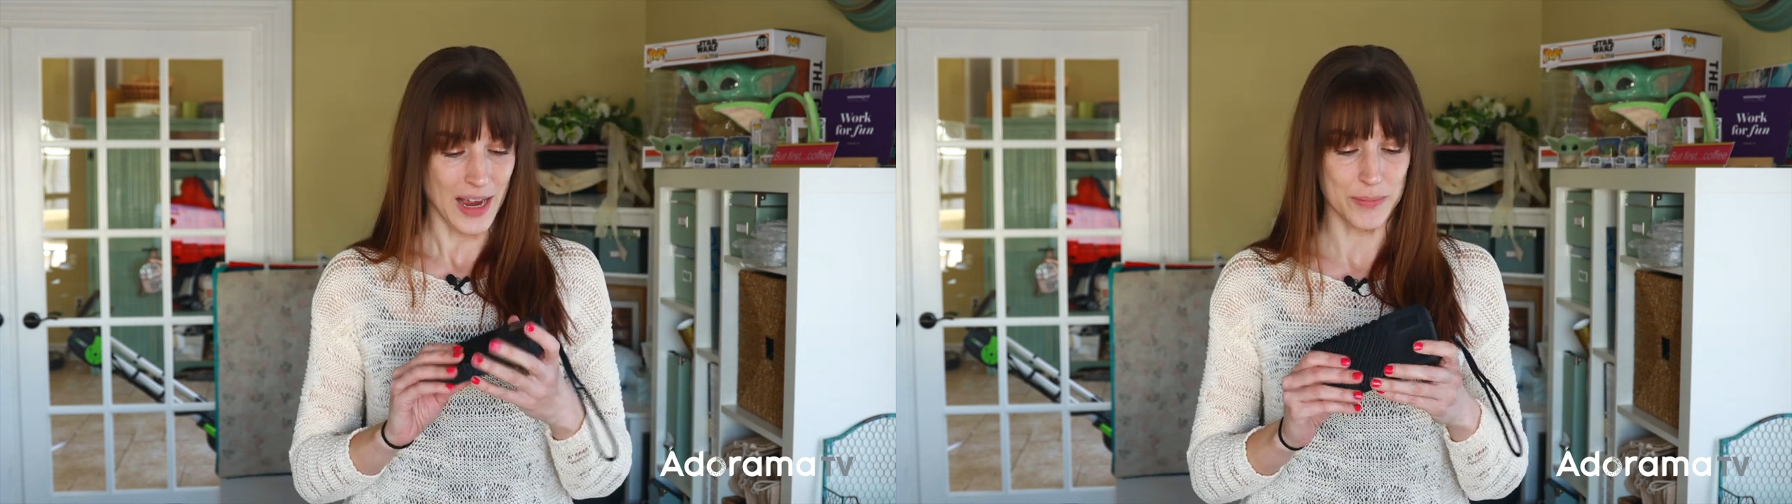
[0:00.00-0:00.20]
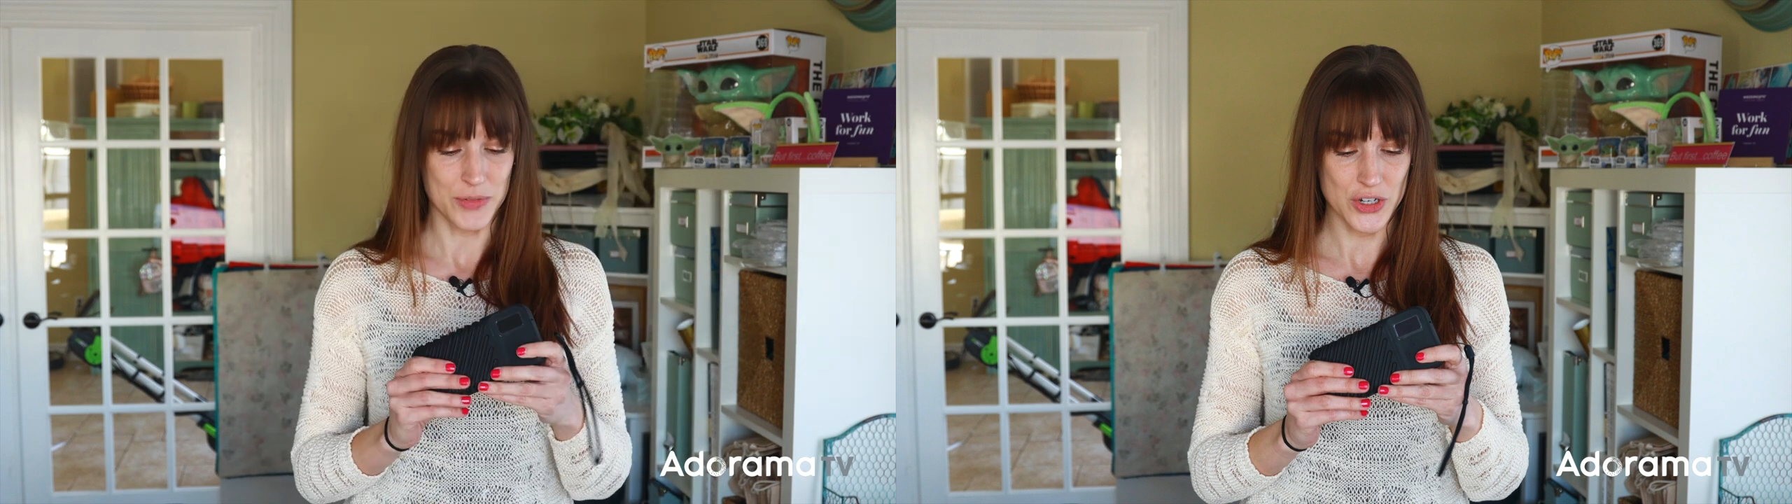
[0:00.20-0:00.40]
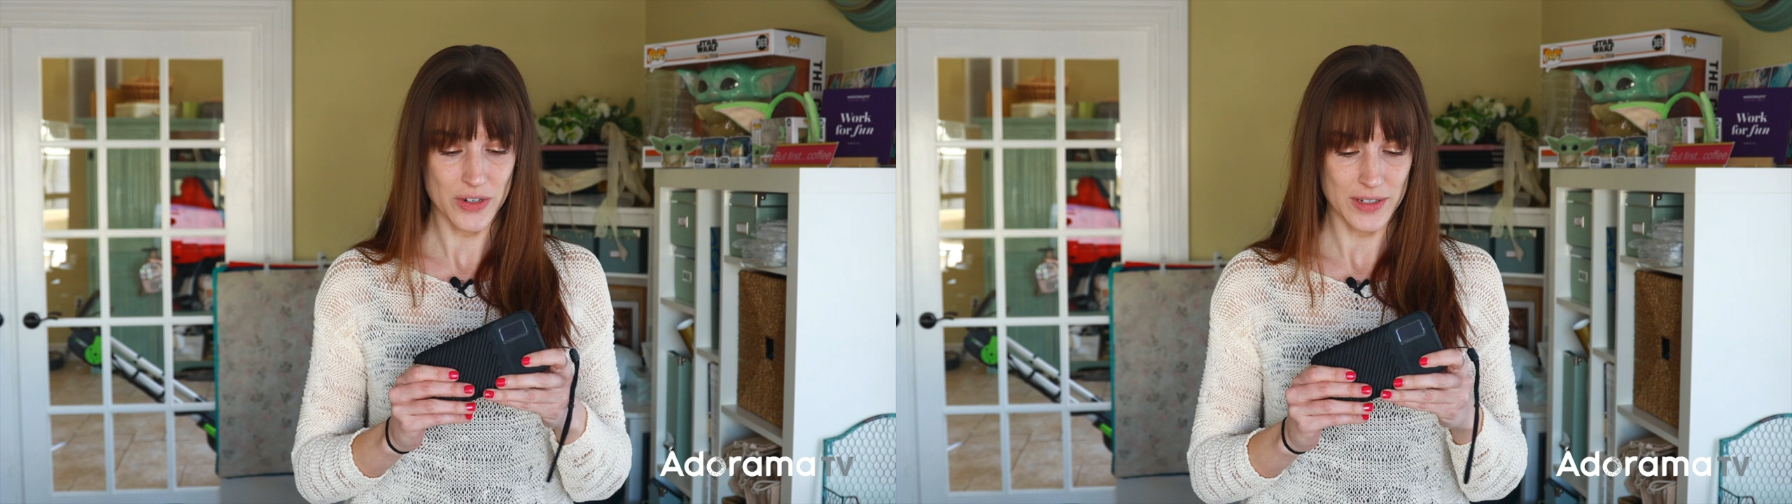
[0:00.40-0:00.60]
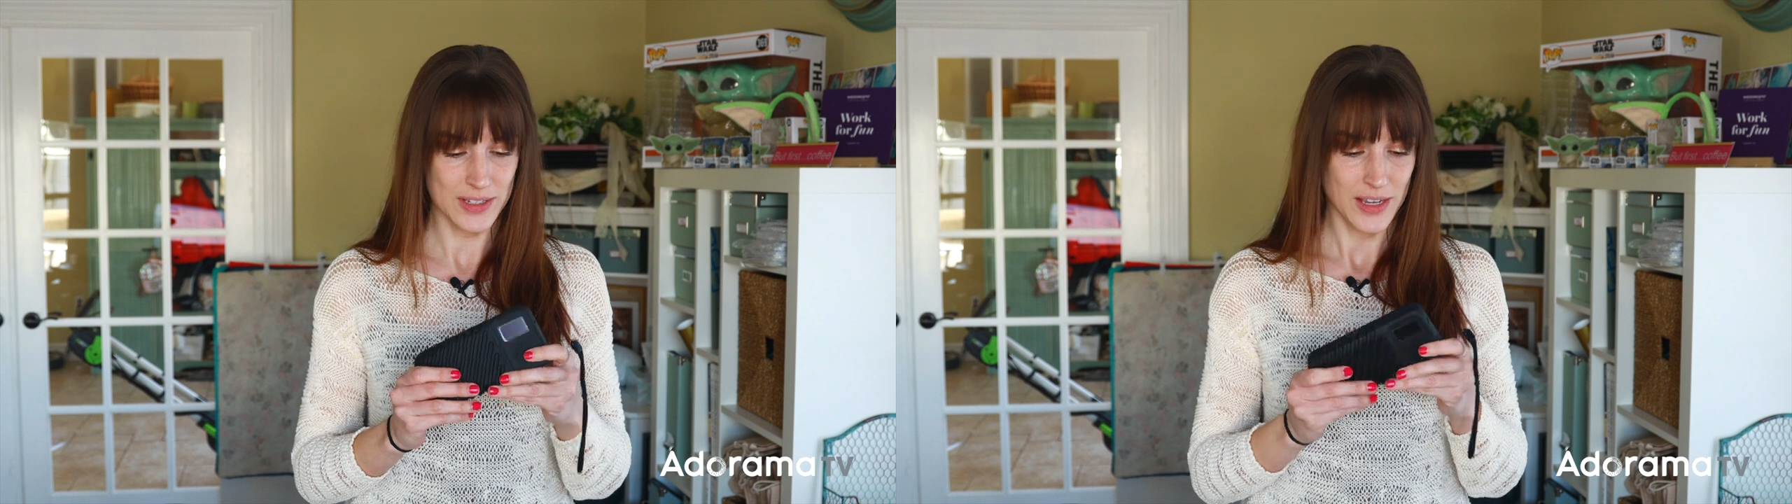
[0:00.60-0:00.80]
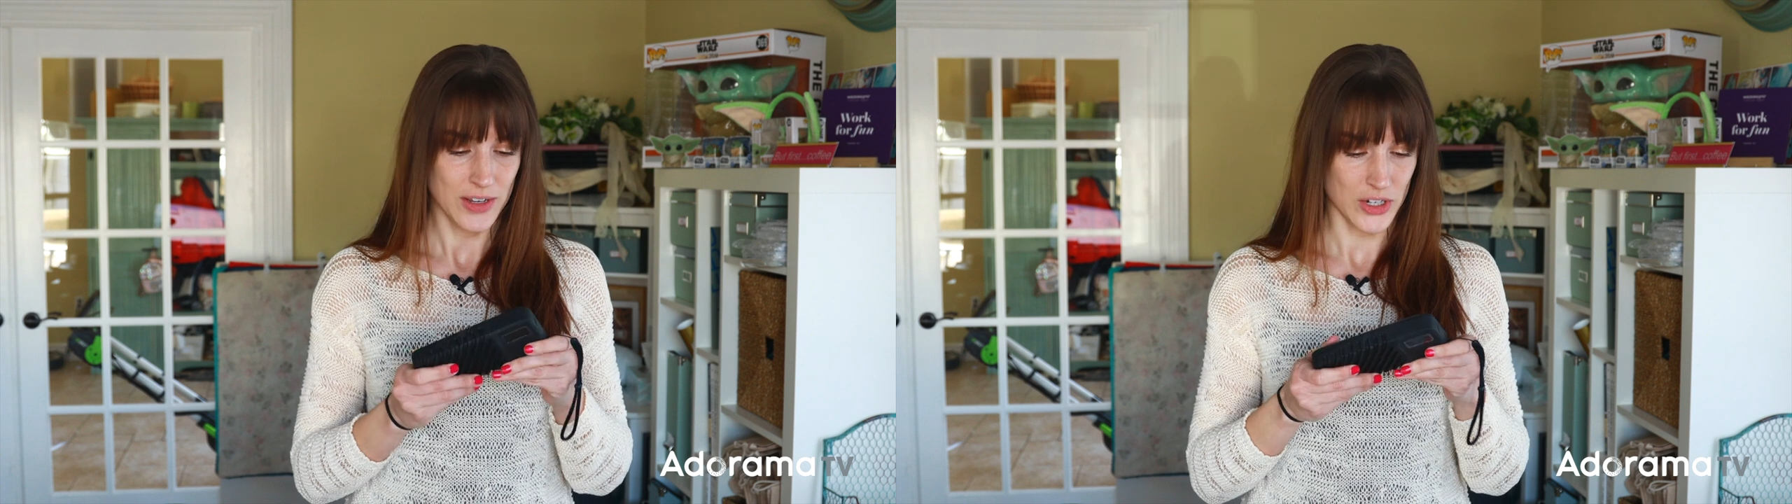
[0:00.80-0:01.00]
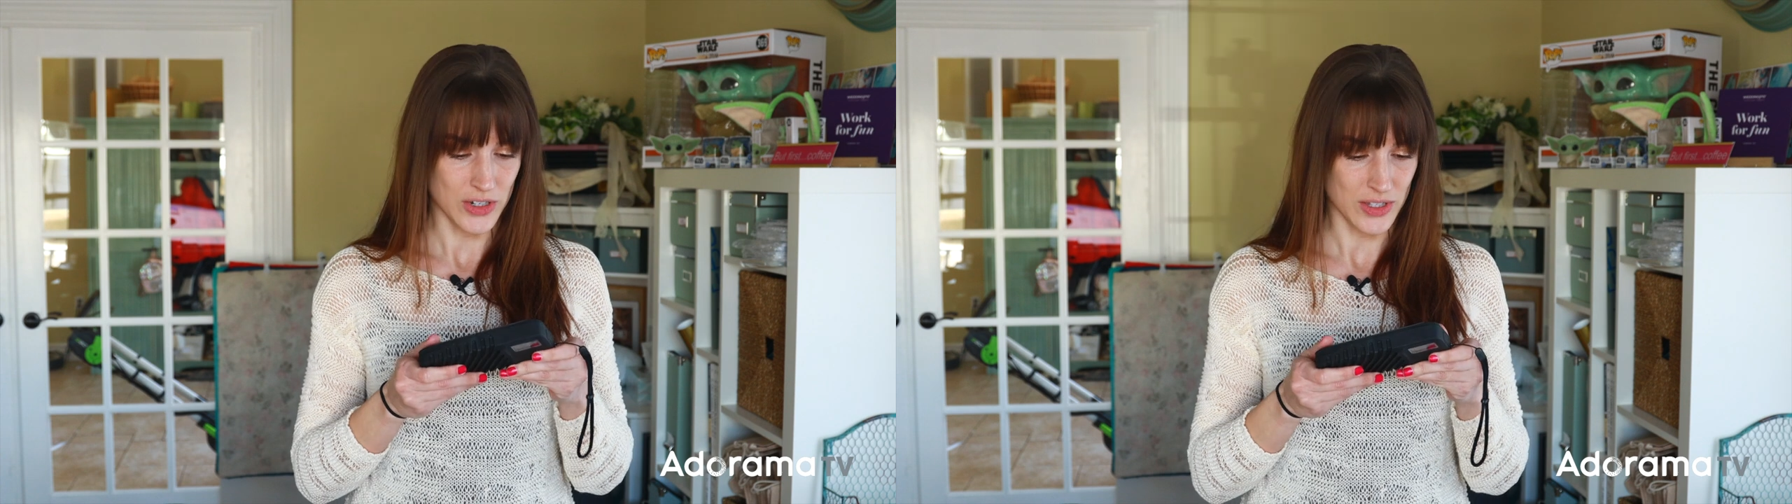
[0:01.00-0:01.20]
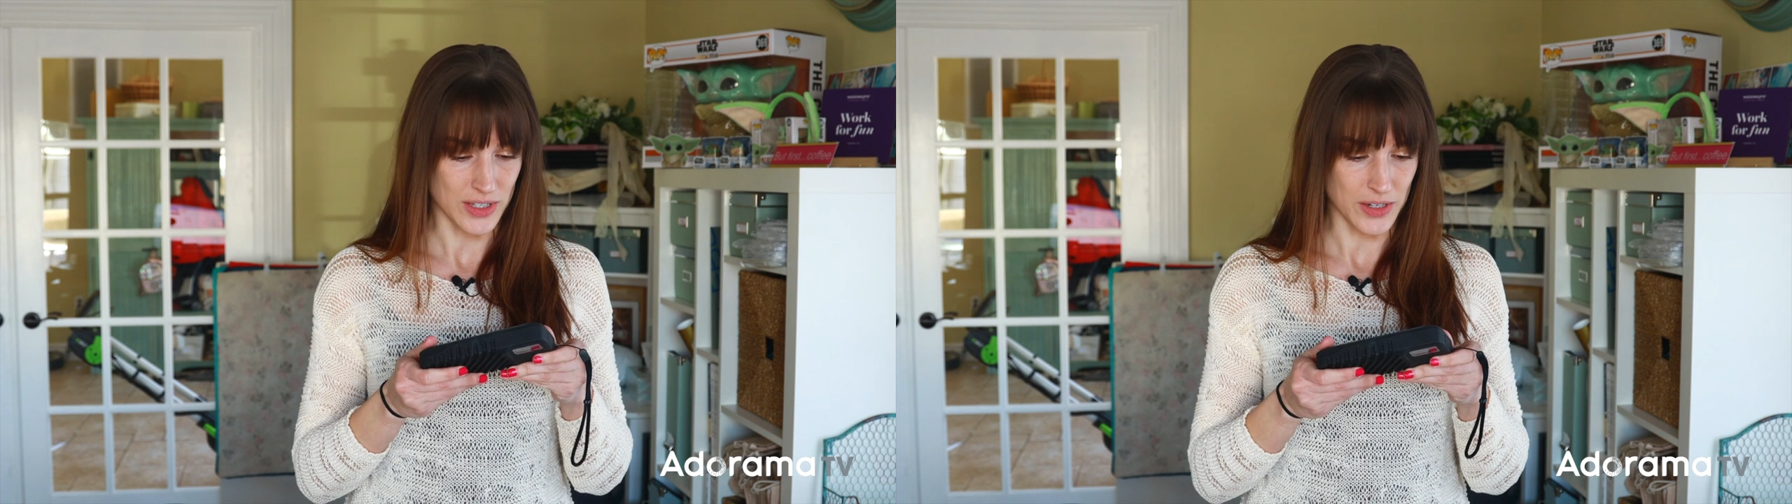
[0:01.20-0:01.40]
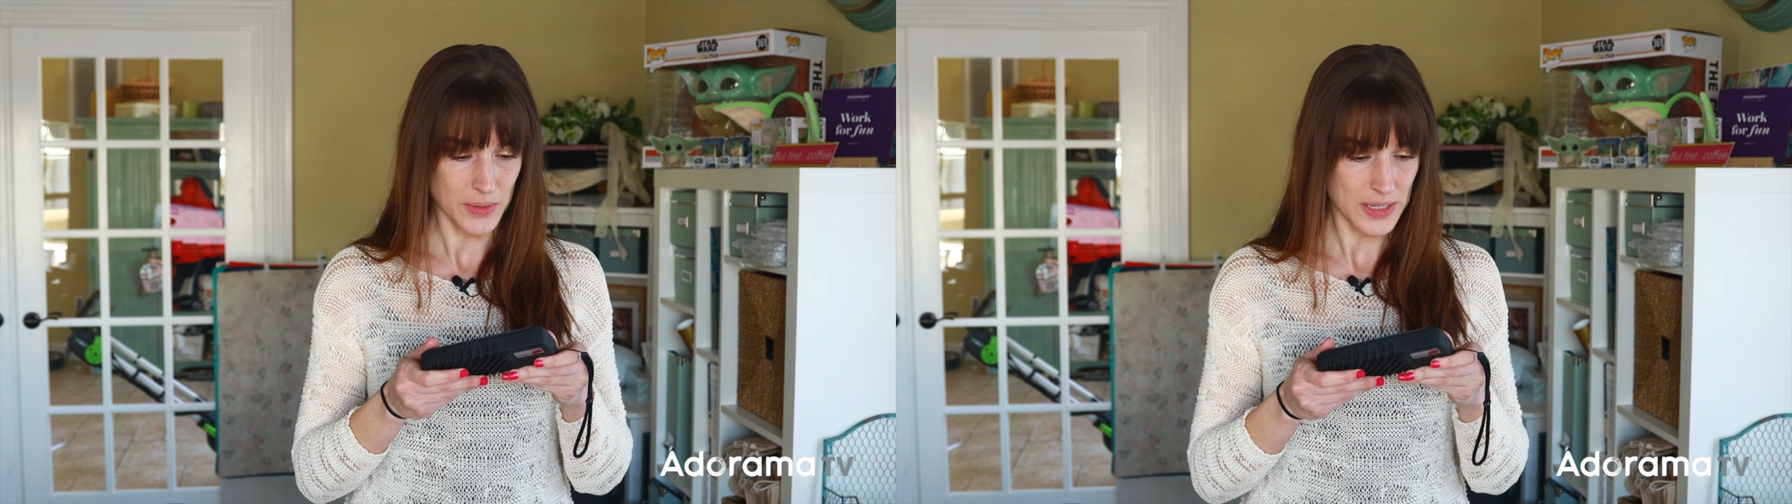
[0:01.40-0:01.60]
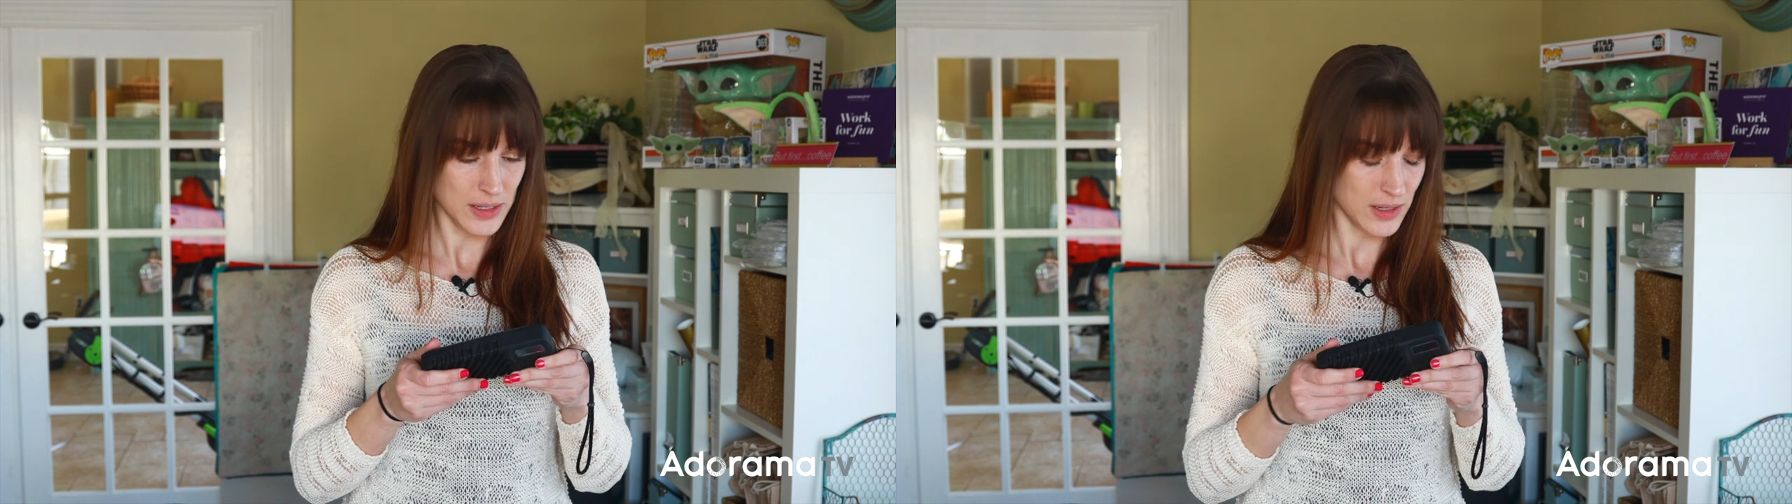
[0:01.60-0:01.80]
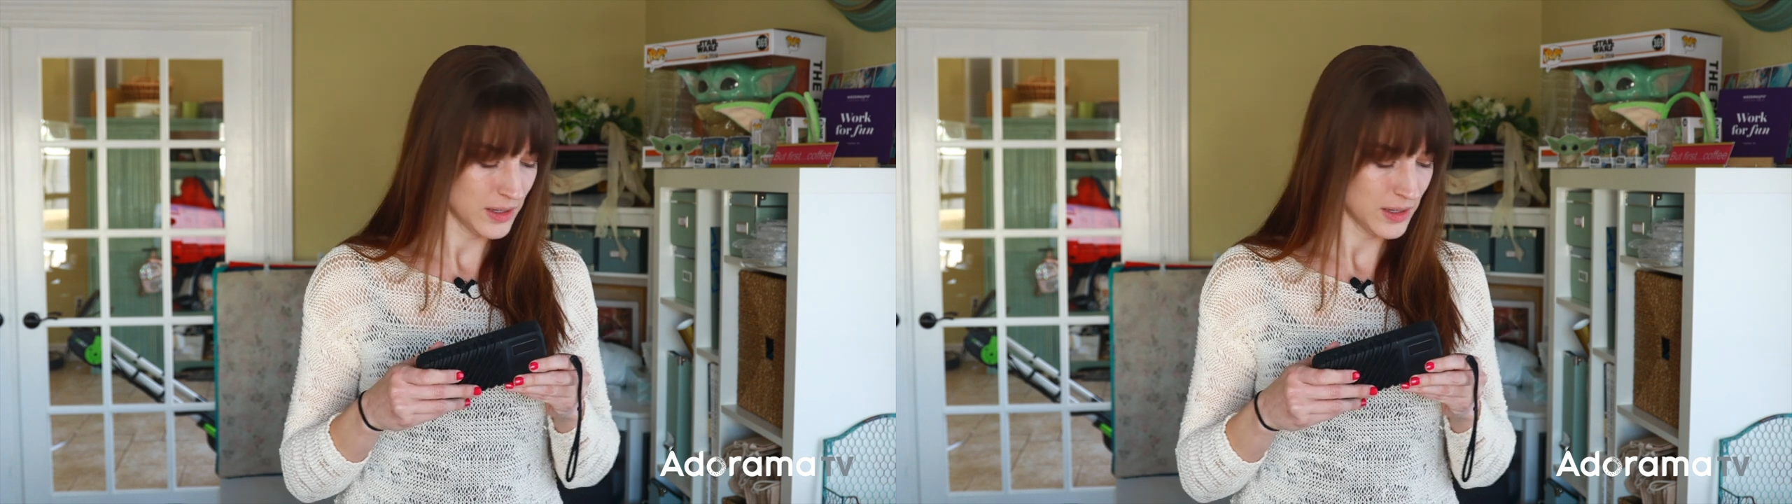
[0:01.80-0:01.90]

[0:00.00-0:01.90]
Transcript: I'm sure it's, should I just do it?